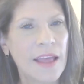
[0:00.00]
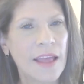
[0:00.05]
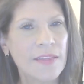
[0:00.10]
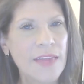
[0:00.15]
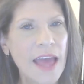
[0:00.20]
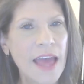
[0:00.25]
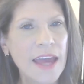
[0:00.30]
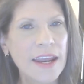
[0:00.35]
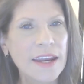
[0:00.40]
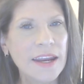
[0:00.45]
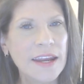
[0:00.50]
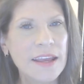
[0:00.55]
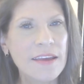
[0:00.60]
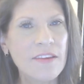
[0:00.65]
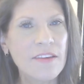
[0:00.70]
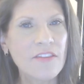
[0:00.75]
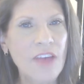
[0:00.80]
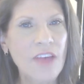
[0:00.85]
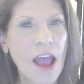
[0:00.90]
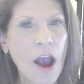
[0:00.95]
that it
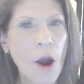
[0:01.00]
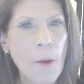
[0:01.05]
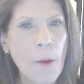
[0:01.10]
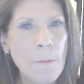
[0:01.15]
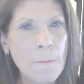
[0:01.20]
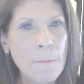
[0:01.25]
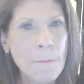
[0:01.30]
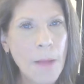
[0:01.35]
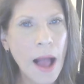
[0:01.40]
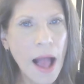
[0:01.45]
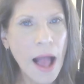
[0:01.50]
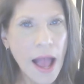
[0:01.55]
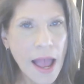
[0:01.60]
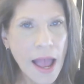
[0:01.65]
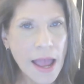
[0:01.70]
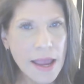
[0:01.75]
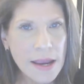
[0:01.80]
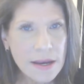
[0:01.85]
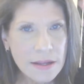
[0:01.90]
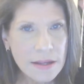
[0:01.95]
is our
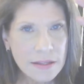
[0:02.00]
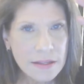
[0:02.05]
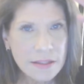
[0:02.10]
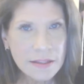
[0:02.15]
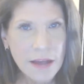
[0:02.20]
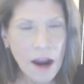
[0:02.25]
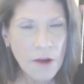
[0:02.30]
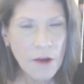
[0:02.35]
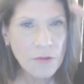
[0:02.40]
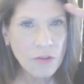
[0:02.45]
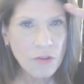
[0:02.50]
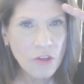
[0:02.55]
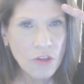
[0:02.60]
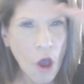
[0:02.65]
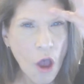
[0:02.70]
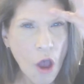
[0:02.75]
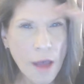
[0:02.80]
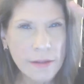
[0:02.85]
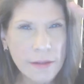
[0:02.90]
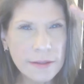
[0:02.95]
minds, our
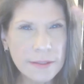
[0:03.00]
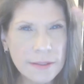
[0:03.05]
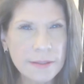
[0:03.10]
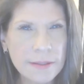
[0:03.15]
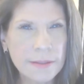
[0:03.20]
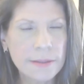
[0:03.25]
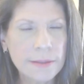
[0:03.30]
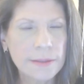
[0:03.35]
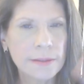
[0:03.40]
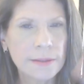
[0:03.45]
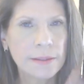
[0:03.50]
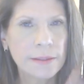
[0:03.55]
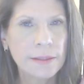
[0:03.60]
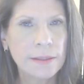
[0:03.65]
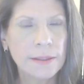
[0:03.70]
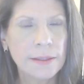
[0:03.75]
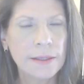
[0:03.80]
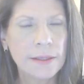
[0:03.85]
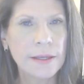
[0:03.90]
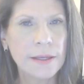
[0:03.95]
thoughts,
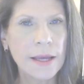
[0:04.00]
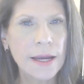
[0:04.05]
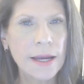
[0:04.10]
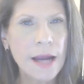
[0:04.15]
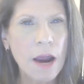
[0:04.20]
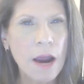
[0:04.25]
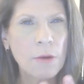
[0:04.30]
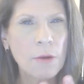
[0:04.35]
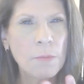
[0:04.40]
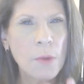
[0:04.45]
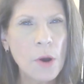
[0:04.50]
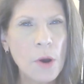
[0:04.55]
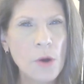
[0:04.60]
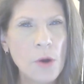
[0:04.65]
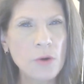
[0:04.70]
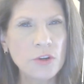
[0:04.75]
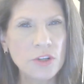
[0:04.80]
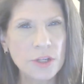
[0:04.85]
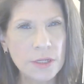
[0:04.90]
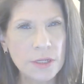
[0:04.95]
and our
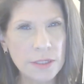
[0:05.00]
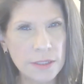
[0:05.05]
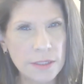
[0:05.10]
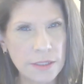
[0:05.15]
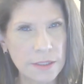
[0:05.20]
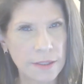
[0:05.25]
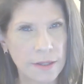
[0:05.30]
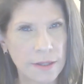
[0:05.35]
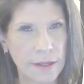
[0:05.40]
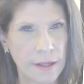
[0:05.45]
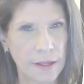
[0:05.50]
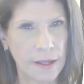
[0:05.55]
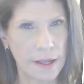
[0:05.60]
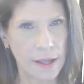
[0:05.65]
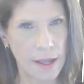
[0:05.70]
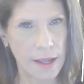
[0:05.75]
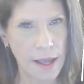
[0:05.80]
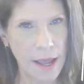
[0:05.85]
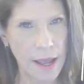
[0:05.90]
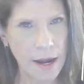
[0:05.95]
emotions,
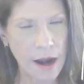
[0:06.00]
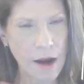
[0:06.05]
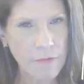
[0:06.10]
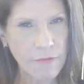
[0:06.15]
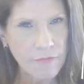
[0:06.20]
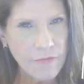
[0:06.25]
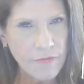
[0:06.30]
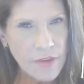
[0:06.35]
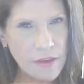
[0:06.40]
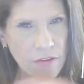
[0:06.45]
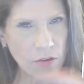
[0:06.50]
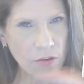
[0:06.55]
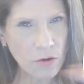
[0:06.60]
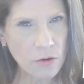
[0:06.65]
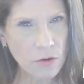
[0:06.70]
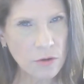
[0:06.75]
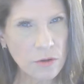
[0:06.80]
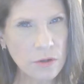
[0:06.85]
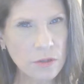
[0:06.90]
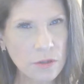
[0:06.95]
and our
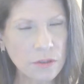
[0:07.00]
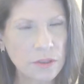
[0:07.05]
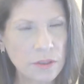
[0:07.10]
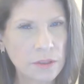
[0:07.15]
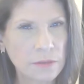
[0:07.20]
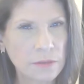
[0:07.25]
physical